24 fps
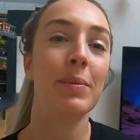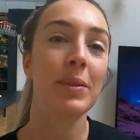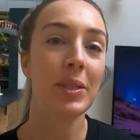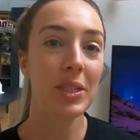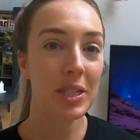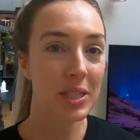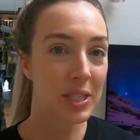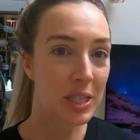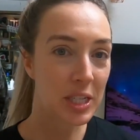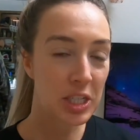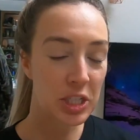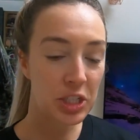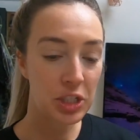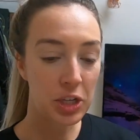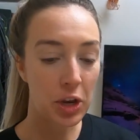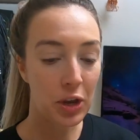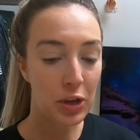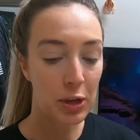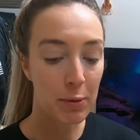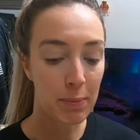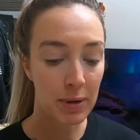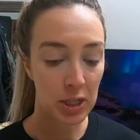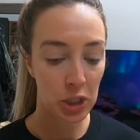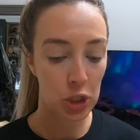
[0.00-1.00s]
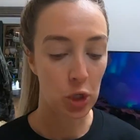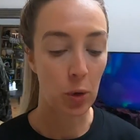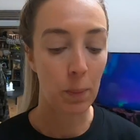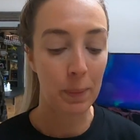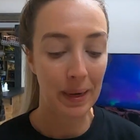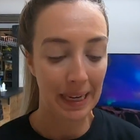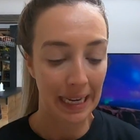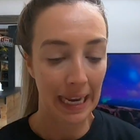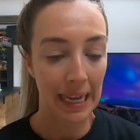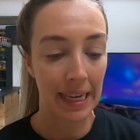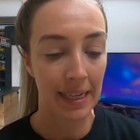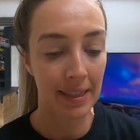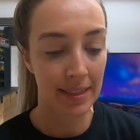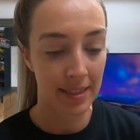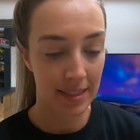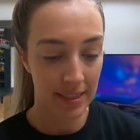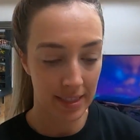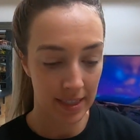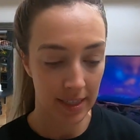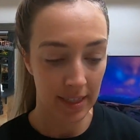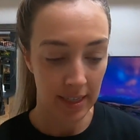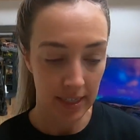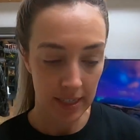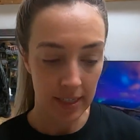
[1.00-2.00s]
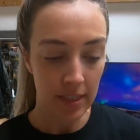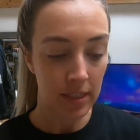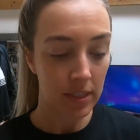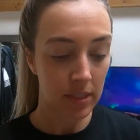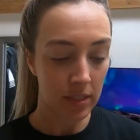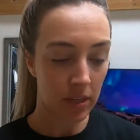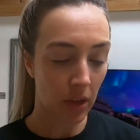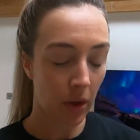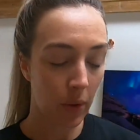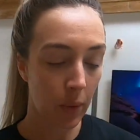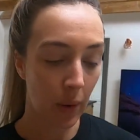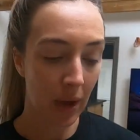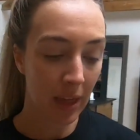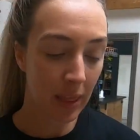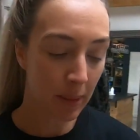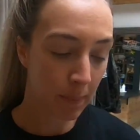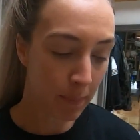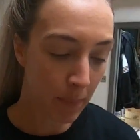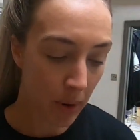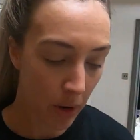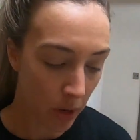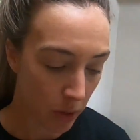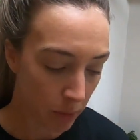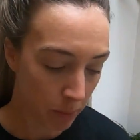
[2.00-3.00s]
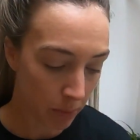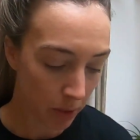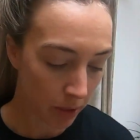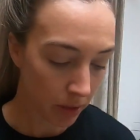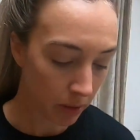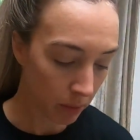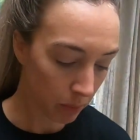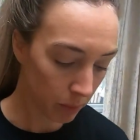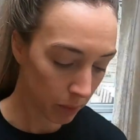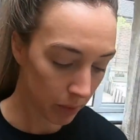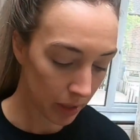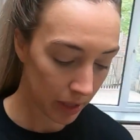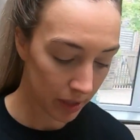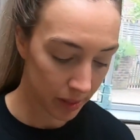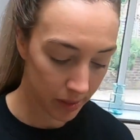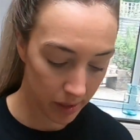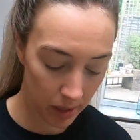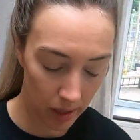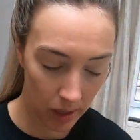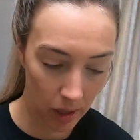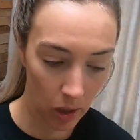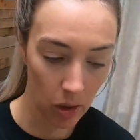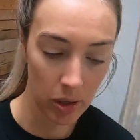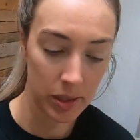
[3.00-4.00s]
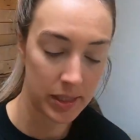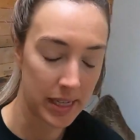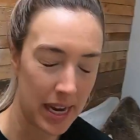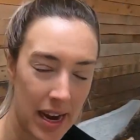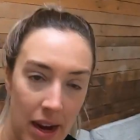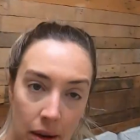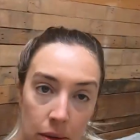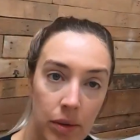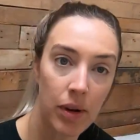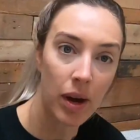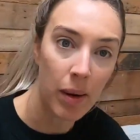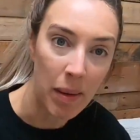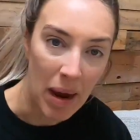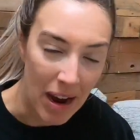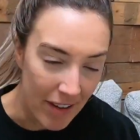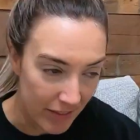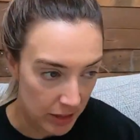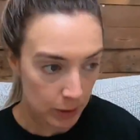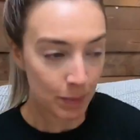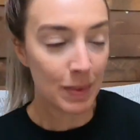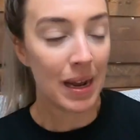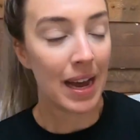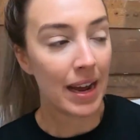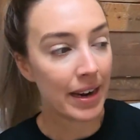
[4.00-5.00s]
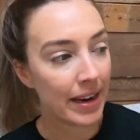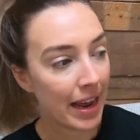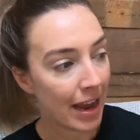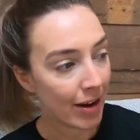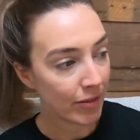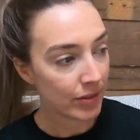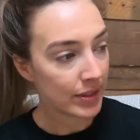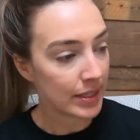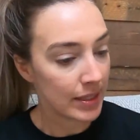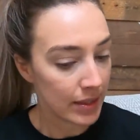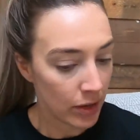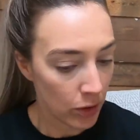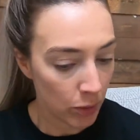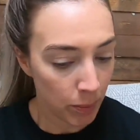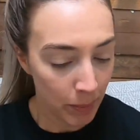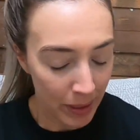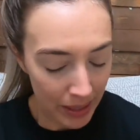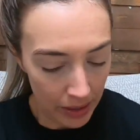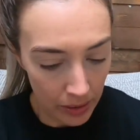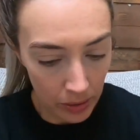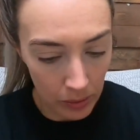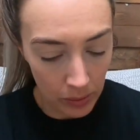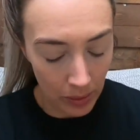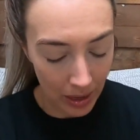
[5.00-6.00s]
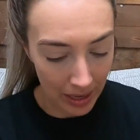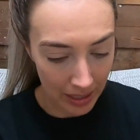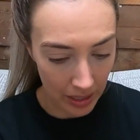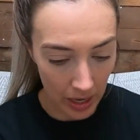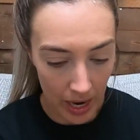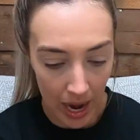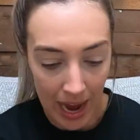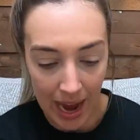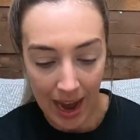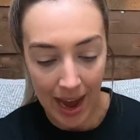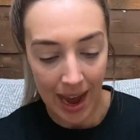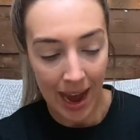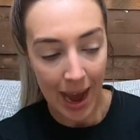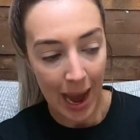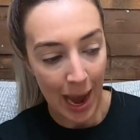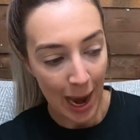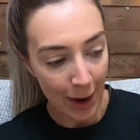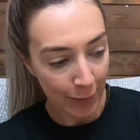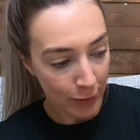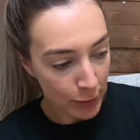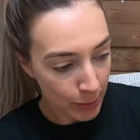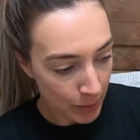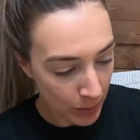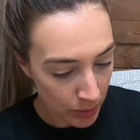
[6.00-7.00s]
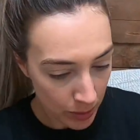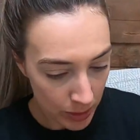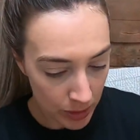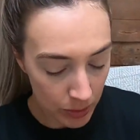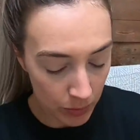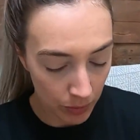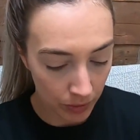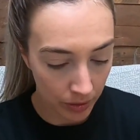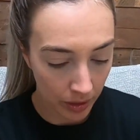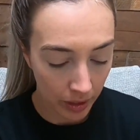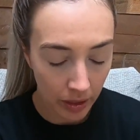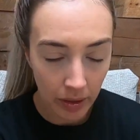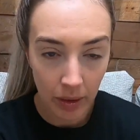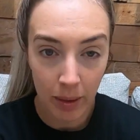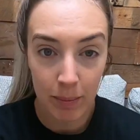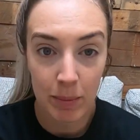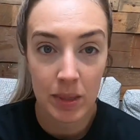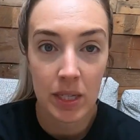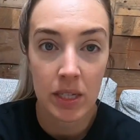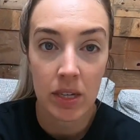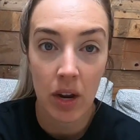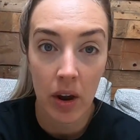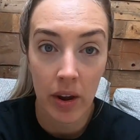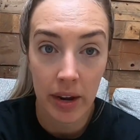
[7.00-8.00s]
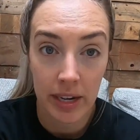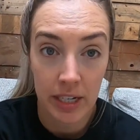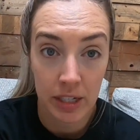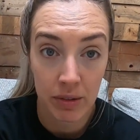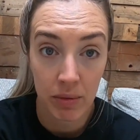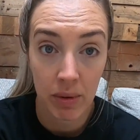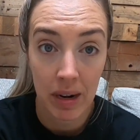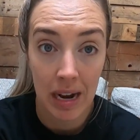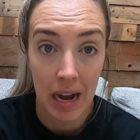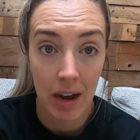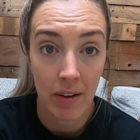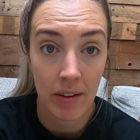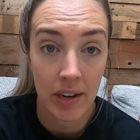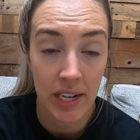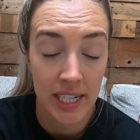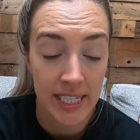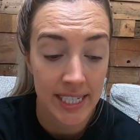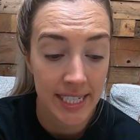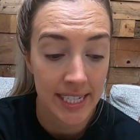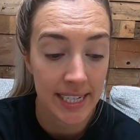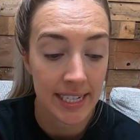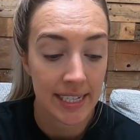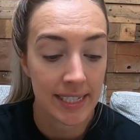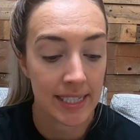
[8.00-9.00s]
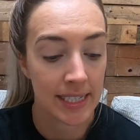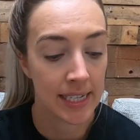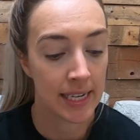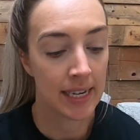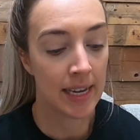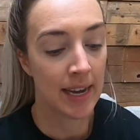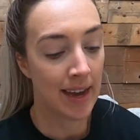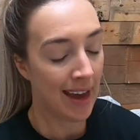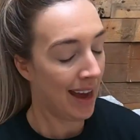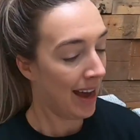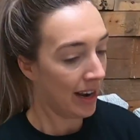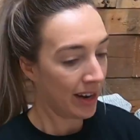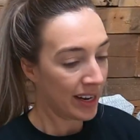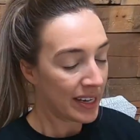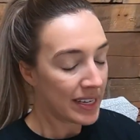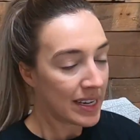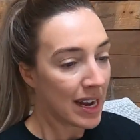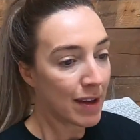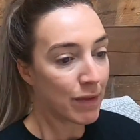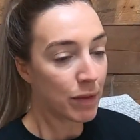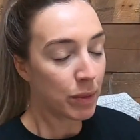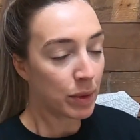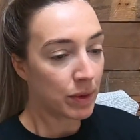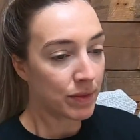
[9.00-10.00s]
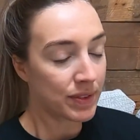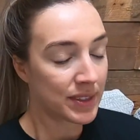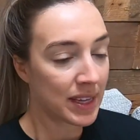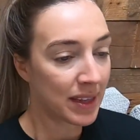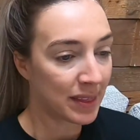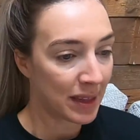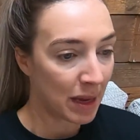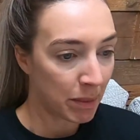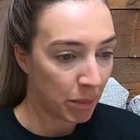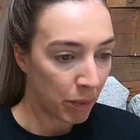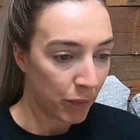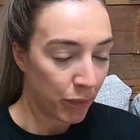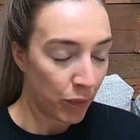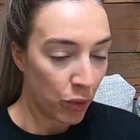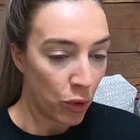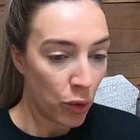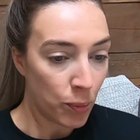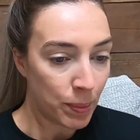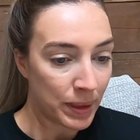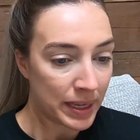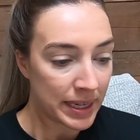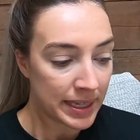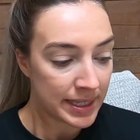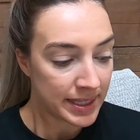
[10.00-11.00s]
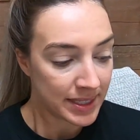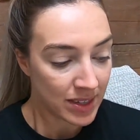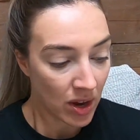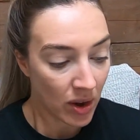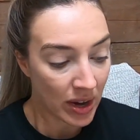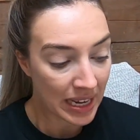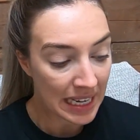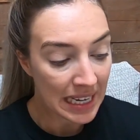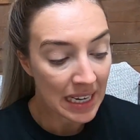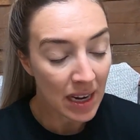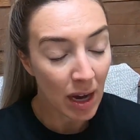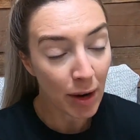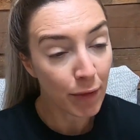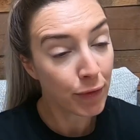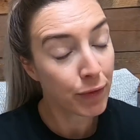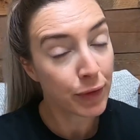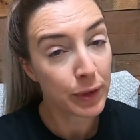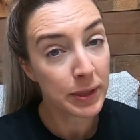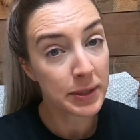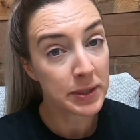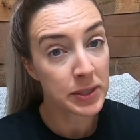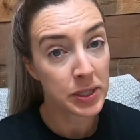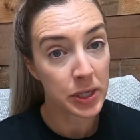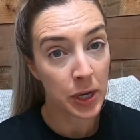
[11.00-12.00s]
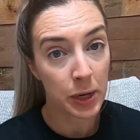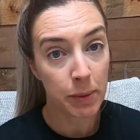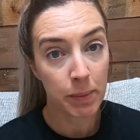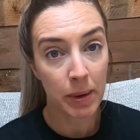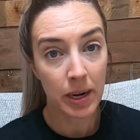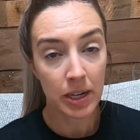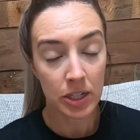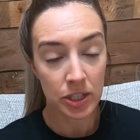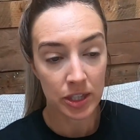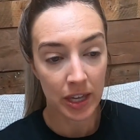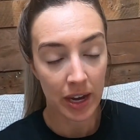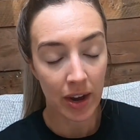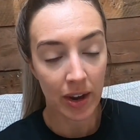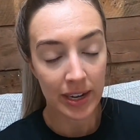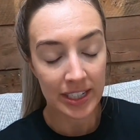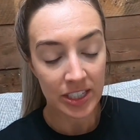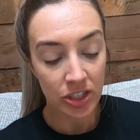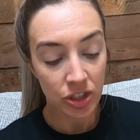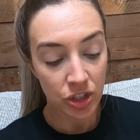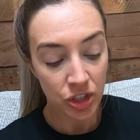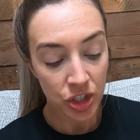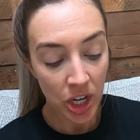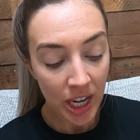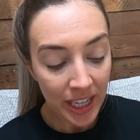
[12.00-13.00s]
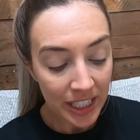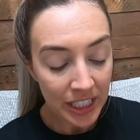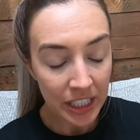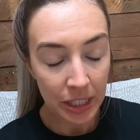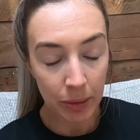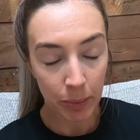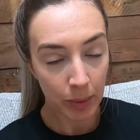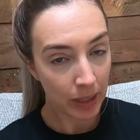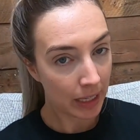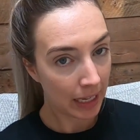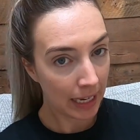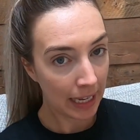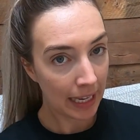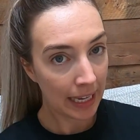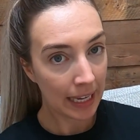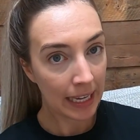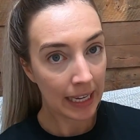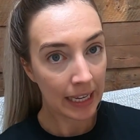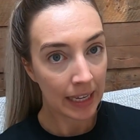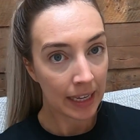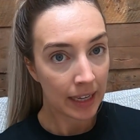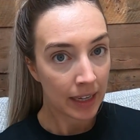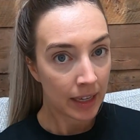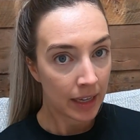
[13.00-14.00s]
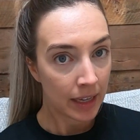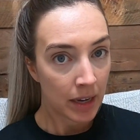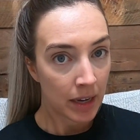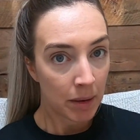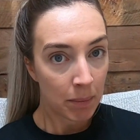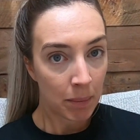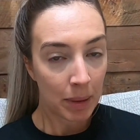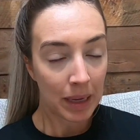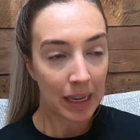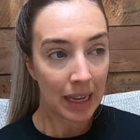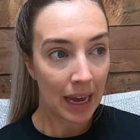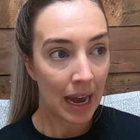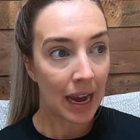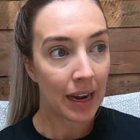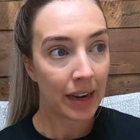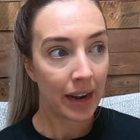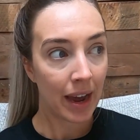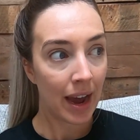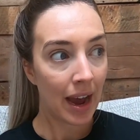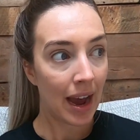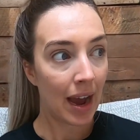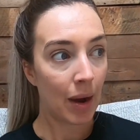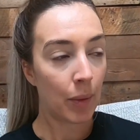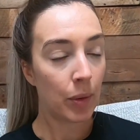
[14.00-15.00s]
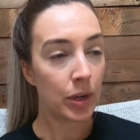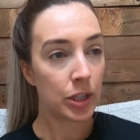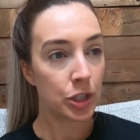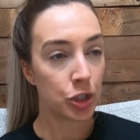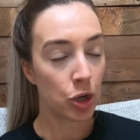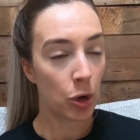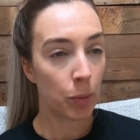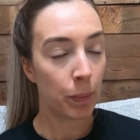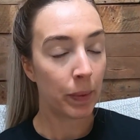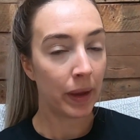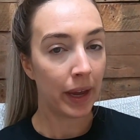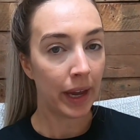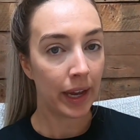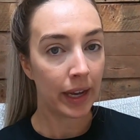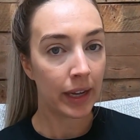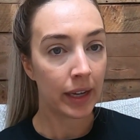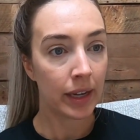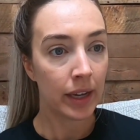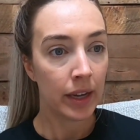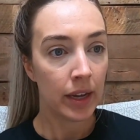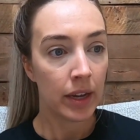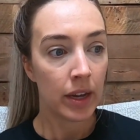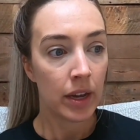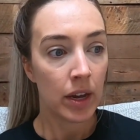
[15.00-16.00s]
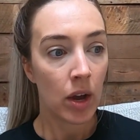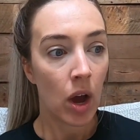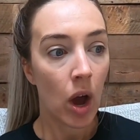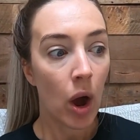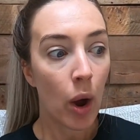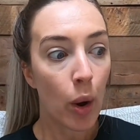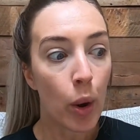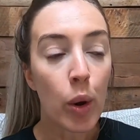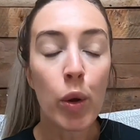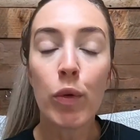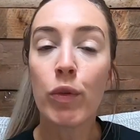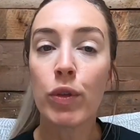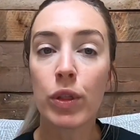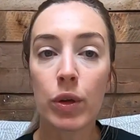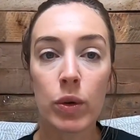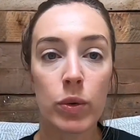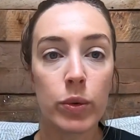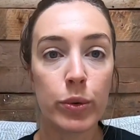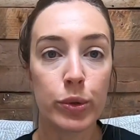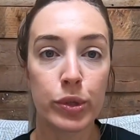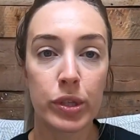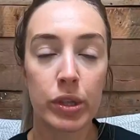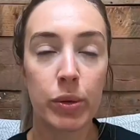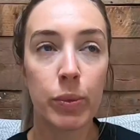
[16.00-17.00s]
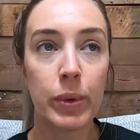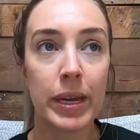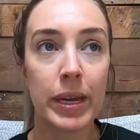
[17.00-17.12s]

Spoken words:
just going to show you my shopping list. So at the moment with lockdown, I'm having to plan every single meal, and I have to be honest with you, I'm starting to run out of ideas, and I never would have said that before because I love food so much that I genuinely plan our shopping over the course of the